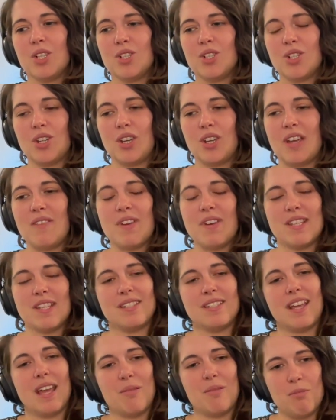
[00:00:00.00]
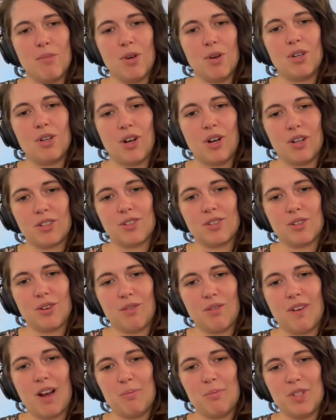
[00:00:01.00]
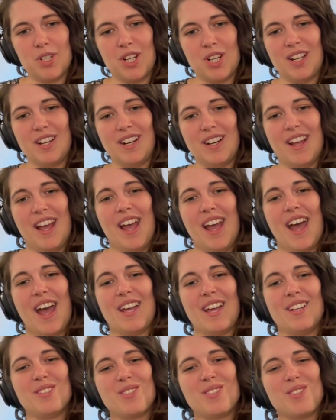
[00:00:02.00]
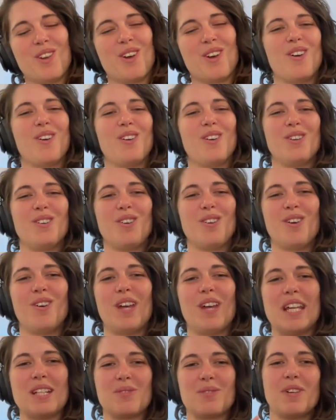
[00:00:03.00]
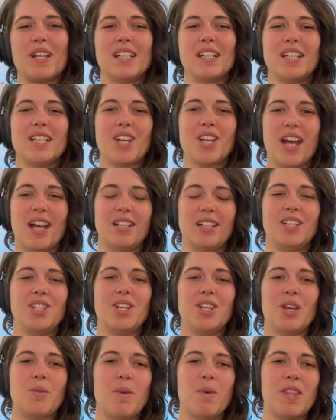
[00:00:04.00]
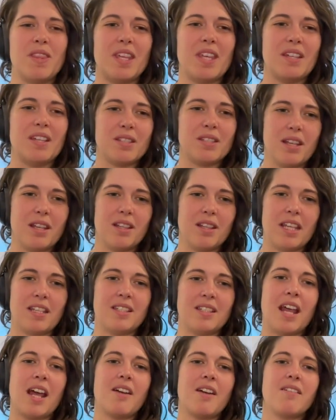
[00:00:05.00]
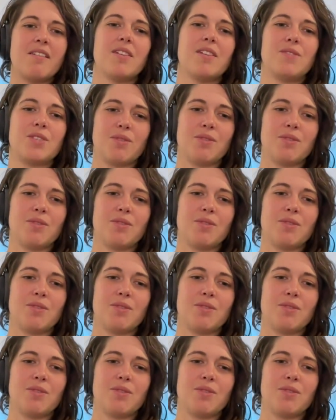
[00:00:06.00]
to investigate Murdoch's corruption. And so, you know, it's really challenging when these these narratives